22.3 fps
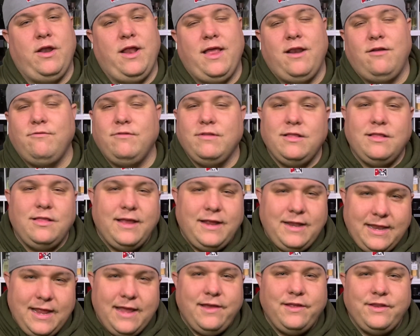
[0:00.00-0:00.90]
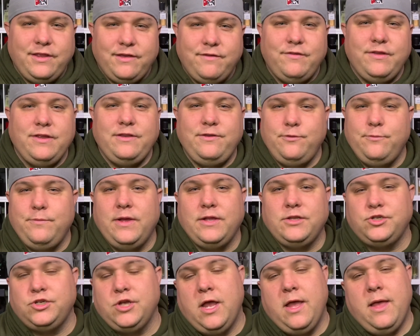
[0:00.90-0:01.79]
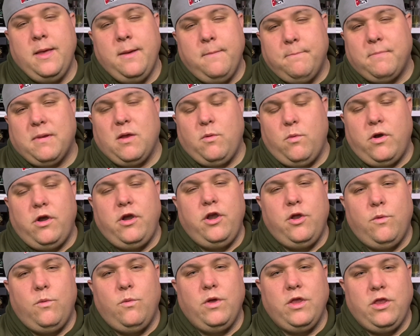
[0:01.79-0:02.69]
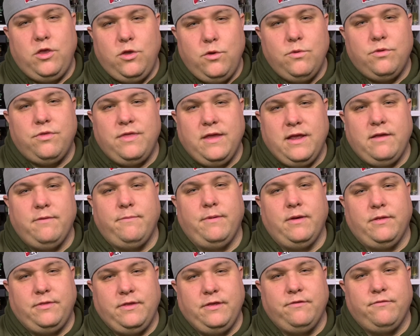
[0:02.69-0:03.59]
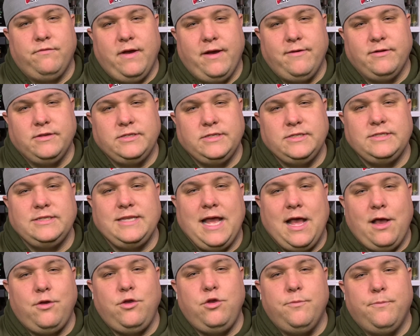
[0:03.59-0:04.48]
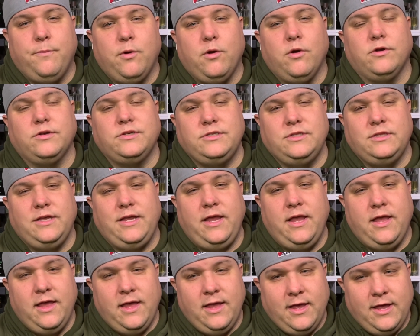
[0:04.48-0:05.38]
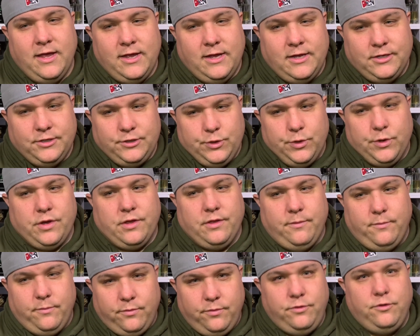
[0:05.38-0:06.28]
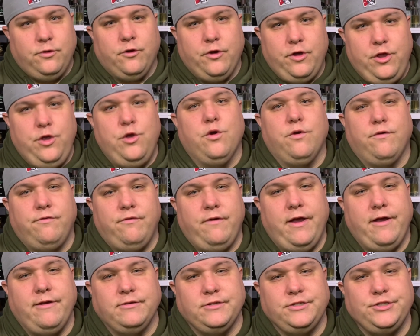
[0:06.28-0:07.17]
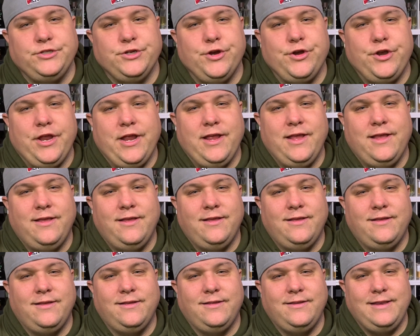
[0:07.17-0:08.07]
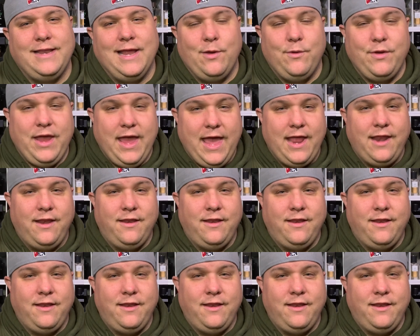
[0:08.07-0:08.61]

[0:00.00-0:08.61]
I don't really like negativity too much, but I want to know what you think about these fragrances and how you personally took them during your fragrance journey. Now again,